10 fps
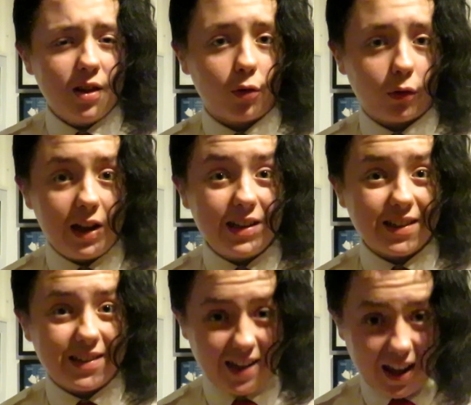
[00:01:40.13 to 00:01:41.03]
Their
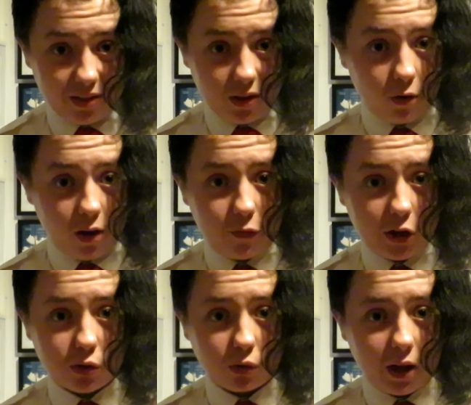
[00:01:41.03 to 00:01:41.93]
latest in their
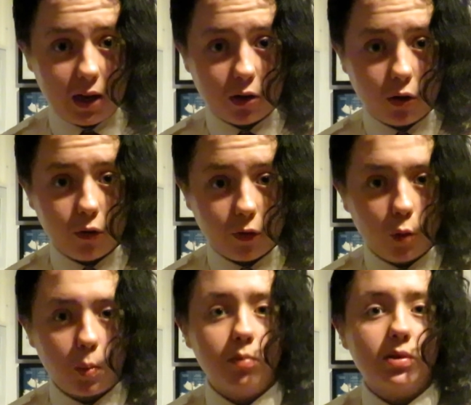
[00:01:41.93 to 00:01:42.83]
official line of
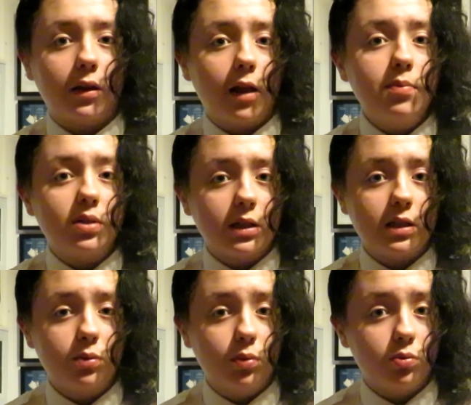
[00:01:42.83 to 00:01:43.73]
albums,
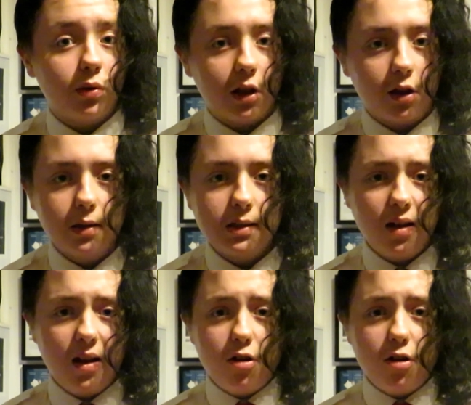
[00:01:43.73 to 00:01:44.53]
Ellipsis, was really good.